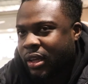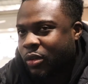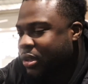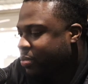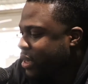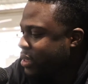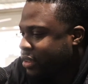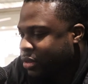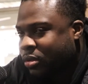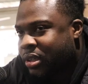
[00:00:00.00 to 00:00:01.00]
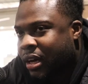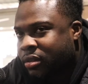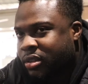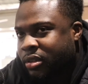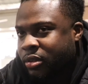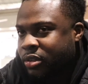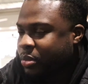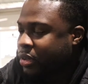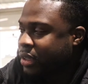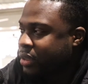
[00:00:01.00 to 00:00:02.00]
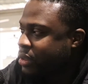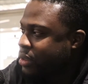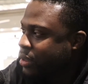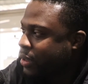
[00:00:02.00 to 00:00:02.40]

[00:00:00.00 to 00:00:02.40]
It all depends. It's all down to you, to be honest.